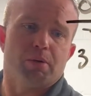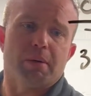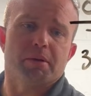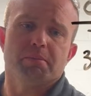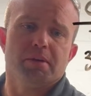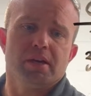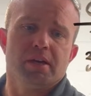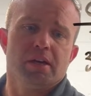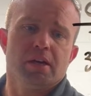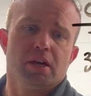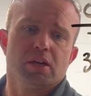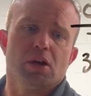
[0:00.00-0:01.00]
probably
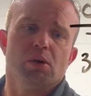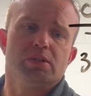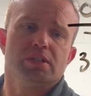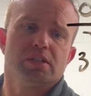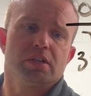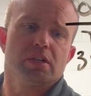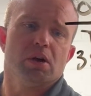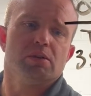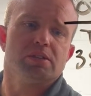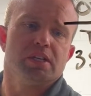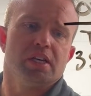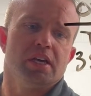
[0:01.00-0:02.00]
be close
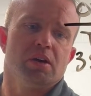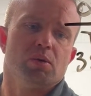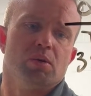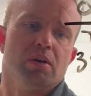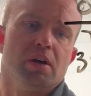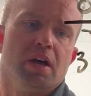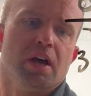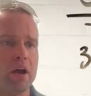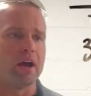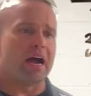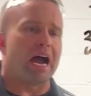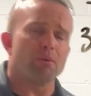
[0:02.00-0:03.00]
to equal.
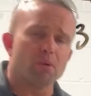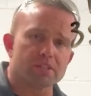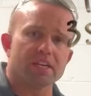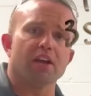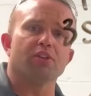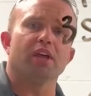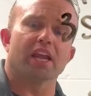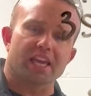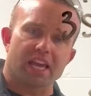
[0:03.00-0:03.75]
I will tell you that at